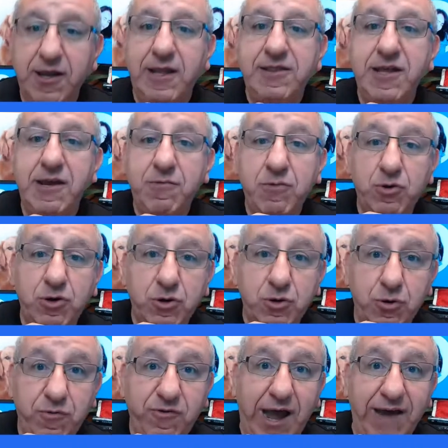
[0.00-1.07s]
And then we're going to
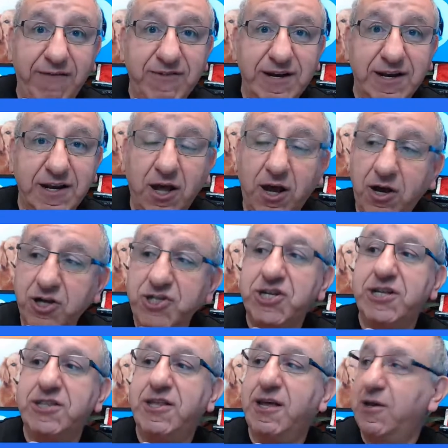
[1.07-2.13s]
go have a lunch,
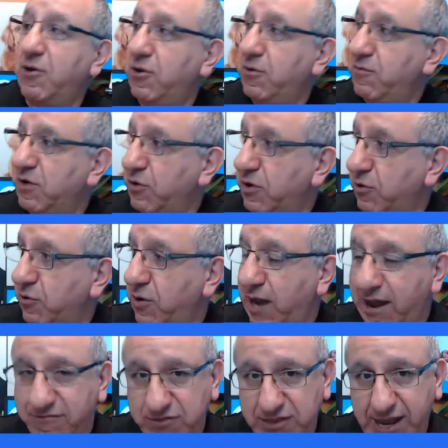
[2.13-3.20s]
and then we're going to go
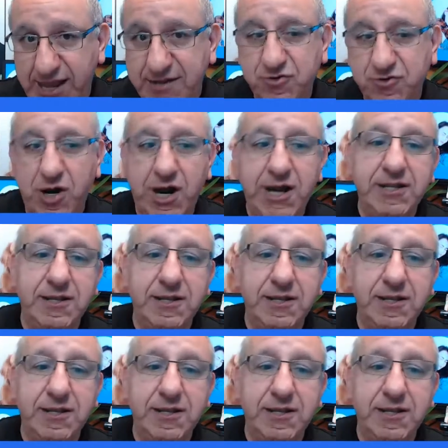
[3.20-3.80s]
have that ride.